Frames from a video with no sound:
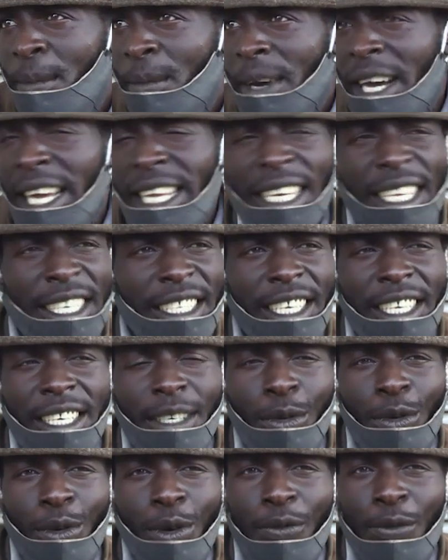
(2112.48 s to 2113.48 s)
My
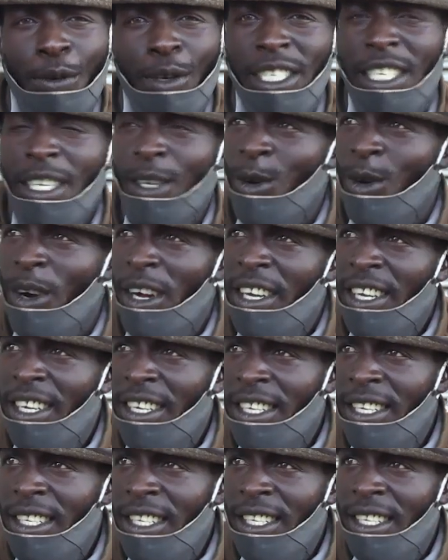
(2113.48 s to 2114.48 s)
election in Voterwa.
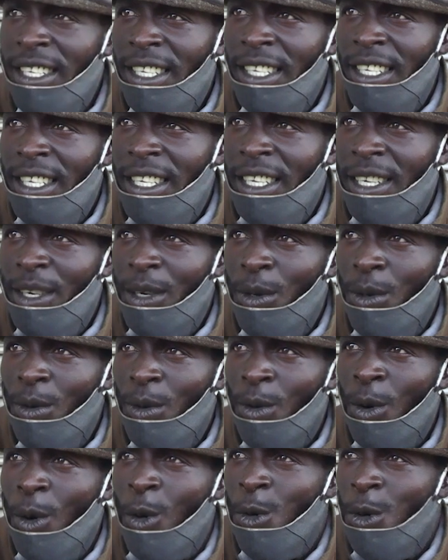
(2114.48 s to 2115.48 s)

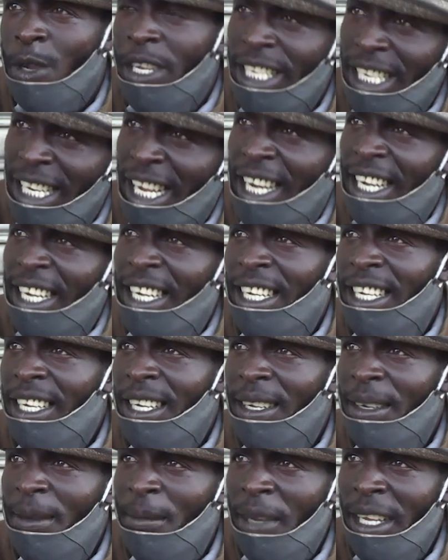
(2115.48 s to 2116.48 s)
Who win
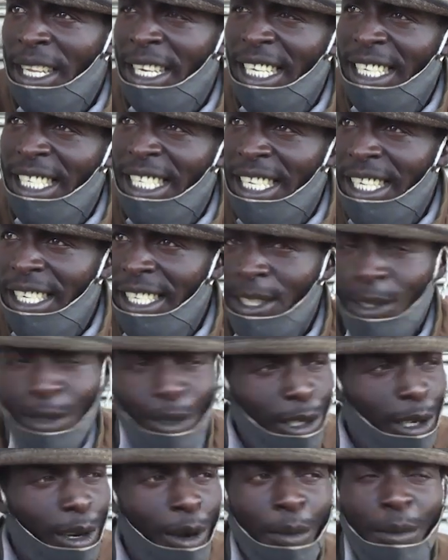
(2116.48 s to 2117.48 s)
my election?
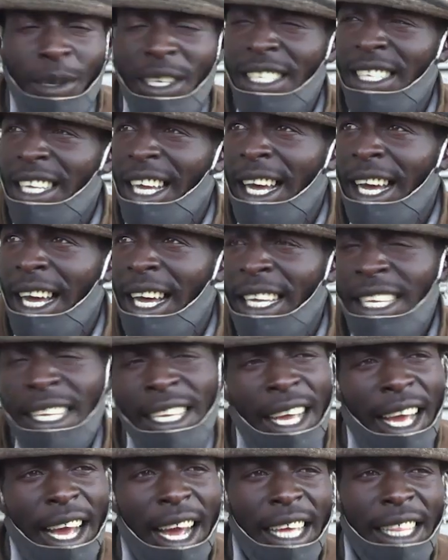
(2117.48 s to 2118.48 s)
Social media.
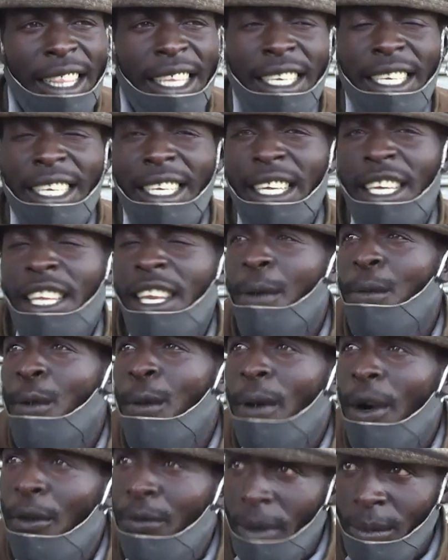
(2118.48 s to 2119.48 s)
I think it is a
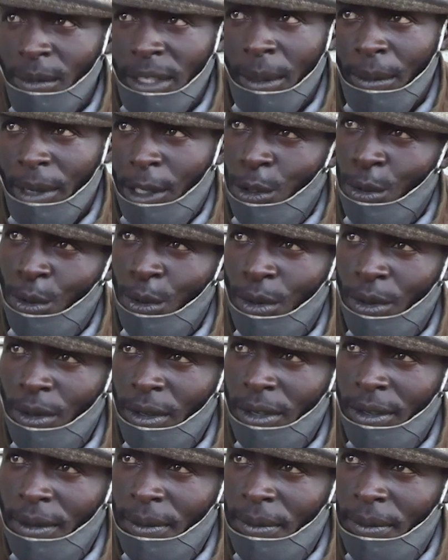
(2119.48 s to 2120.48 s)
good thing to do
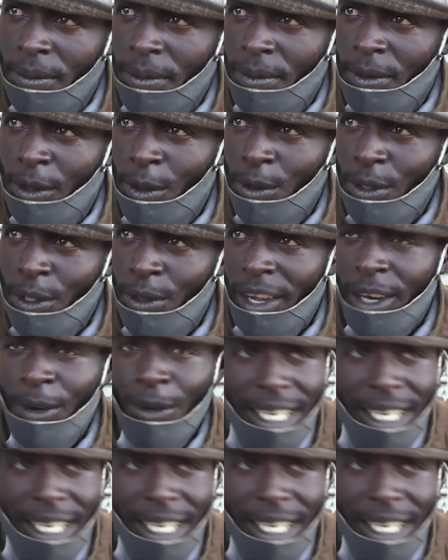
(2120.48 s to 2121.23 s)
with